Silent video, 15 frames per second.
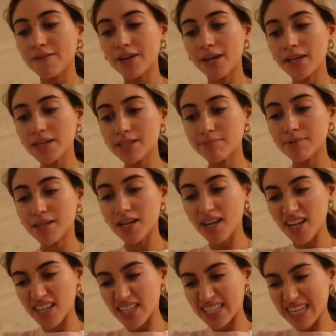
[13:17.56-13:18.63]
face
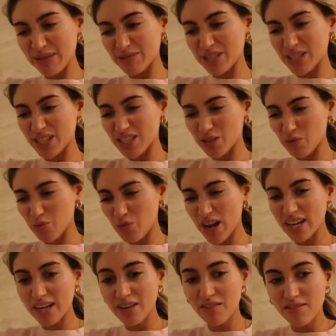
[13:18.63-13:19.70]
because I was
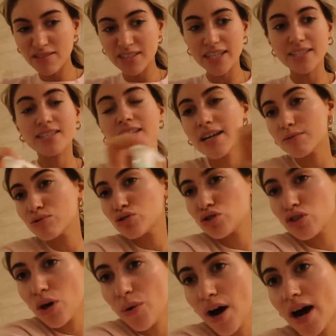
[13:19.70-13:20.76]
sweating all day today. It was
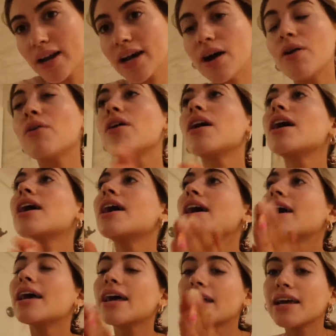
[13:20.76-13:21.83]
so hot out
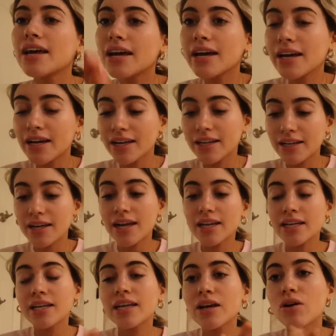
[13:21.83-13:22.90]
and I
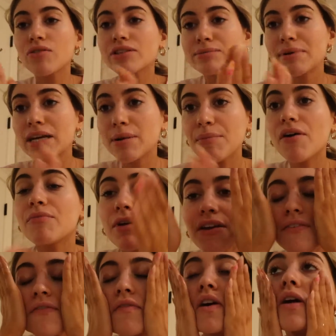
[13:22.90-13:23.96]
need to get all this makeup off my
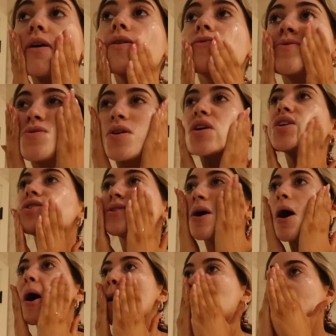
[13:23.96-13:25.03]
face
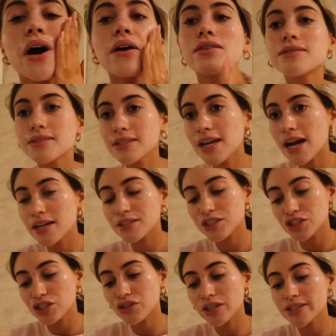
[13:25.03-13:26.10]
ASAP. Honestly, had
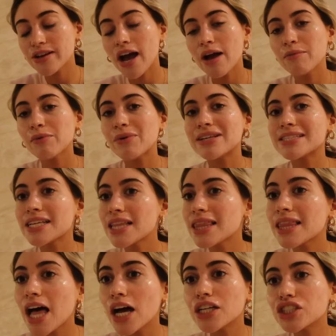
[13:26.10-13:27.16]
such a great time. We went to
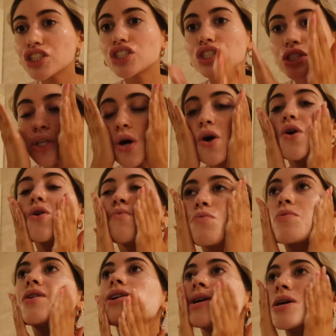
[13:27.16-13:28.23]
lunch.
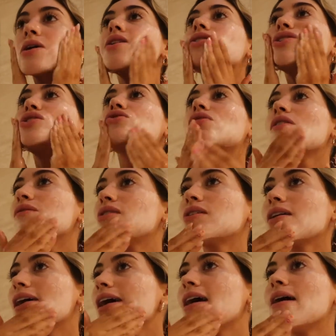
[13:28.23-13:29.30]
We drove
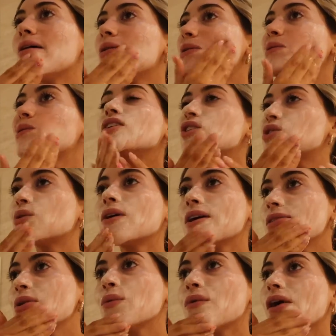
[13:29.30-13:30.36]
around,
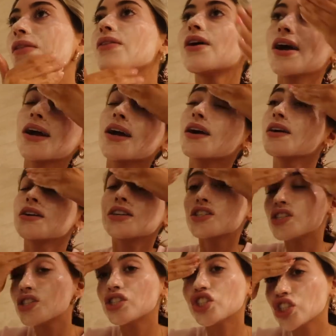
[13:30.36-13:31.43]
enjoyed the weather,
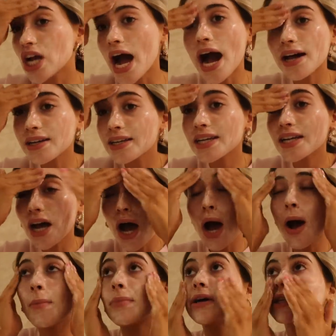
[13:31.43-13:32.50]
chatted it
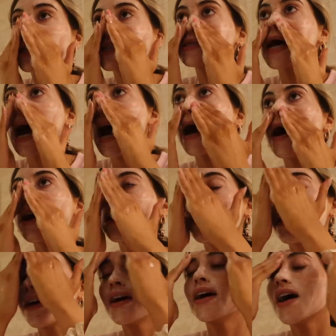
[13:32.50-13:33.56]
up, and just had
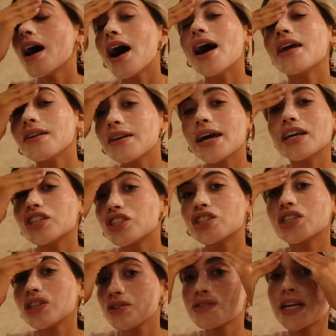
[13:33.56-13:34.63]
a nice
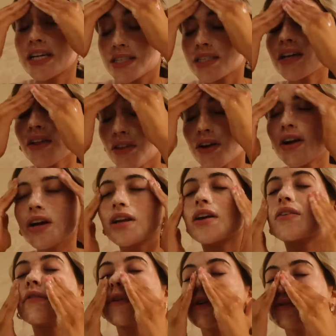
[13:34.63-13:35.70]
chill day together, and
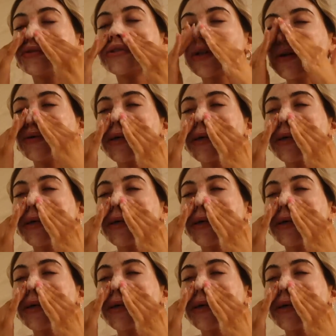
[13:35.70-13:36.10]
I feel so